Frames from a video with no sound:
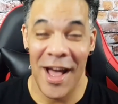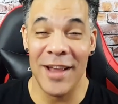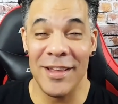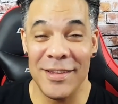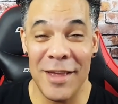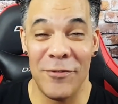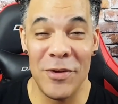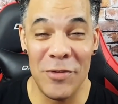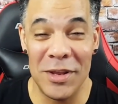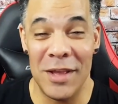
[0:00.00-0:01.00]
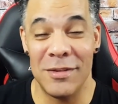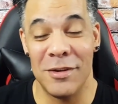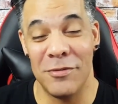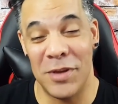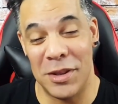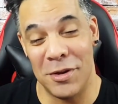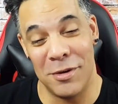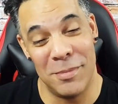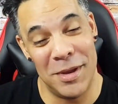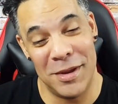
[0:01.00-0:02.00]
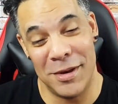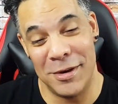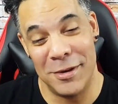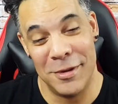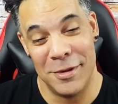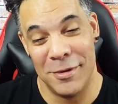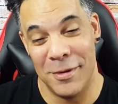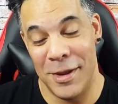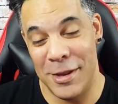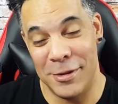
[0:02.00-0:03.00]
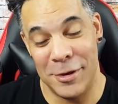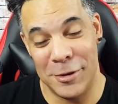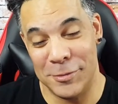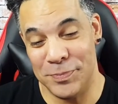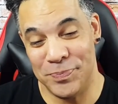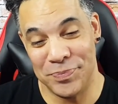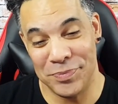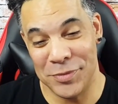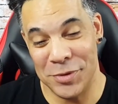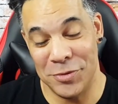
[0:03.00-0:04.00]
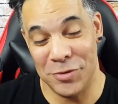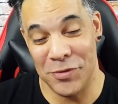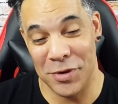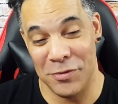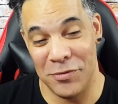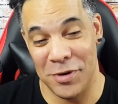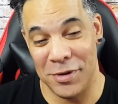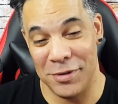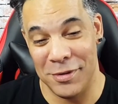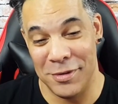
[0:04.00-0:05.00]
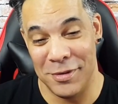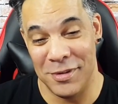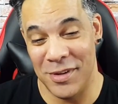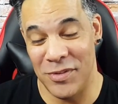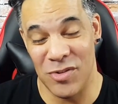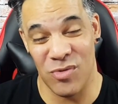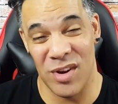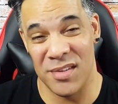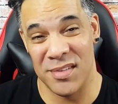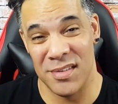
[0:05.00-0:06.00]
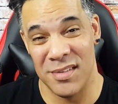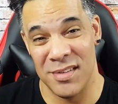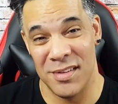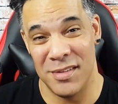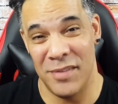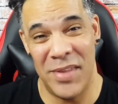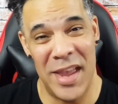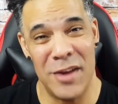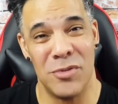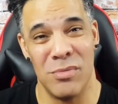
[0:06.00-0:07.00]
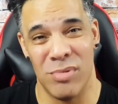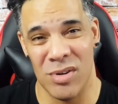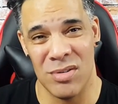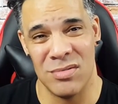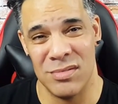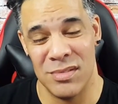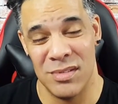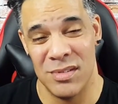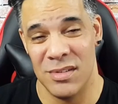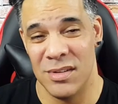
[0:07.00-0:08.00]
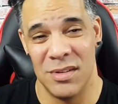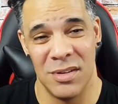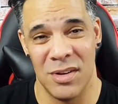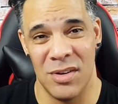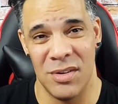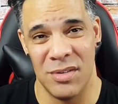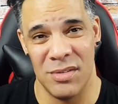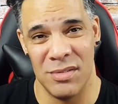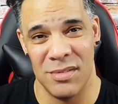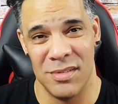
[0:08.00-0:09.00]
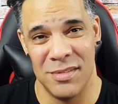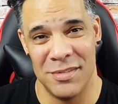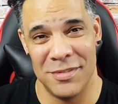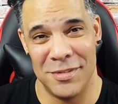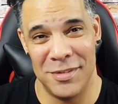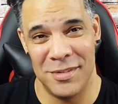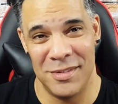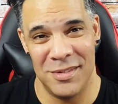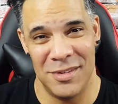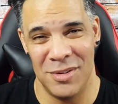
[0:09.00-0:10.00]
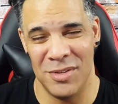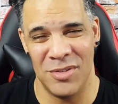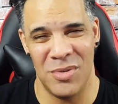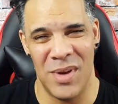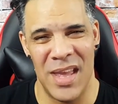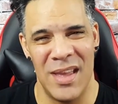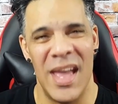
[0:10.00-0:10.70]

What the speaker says: I can definitely relate to the video, man. And, it was just fucking funny. Love the dress. Love the hairdo, bro. Look good on you. You look so